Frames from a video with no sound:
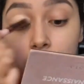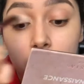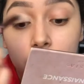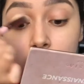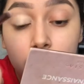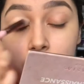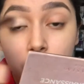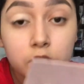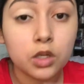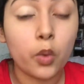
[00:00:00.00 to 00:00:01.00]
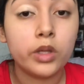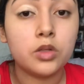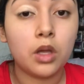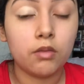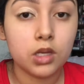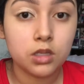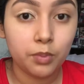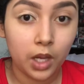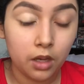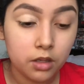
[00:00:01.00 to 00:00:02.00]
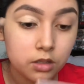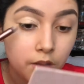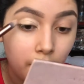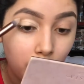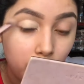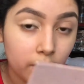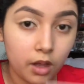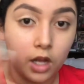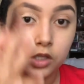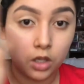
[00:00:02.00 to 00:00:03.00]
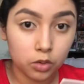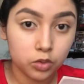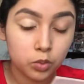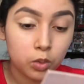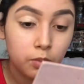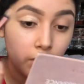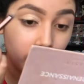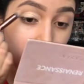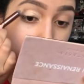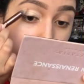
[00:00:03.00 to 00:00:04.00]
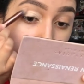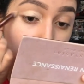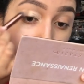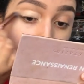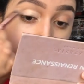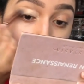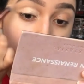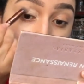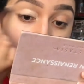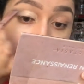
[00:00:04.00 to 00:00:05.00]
This is just going to give us a base, that way the eyeshadows would blend smoothly.